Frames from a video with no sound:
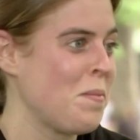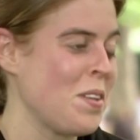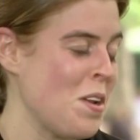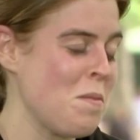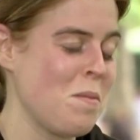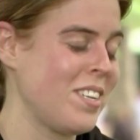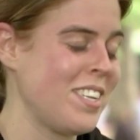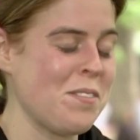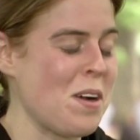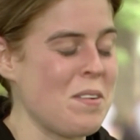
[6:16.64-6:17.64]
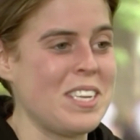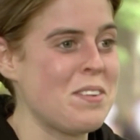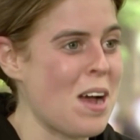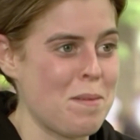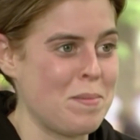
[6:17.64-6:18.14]
we'll see
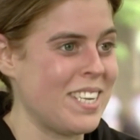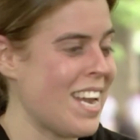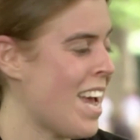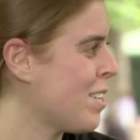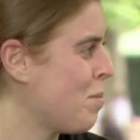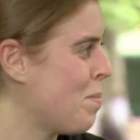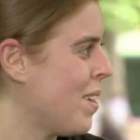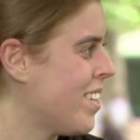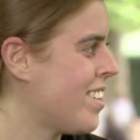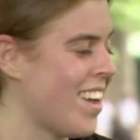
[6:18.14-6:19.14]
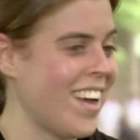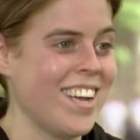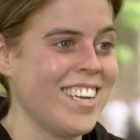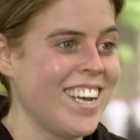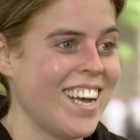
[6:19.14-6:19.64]
what happens next. But
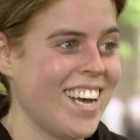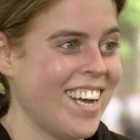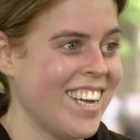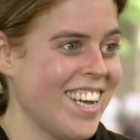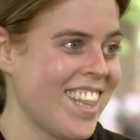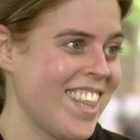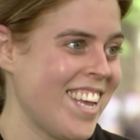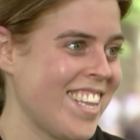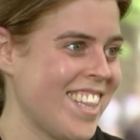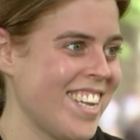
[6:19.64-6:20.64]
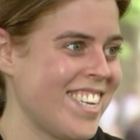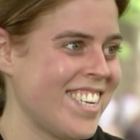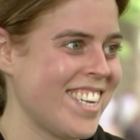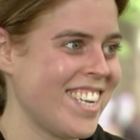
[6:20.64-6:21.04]
I think that.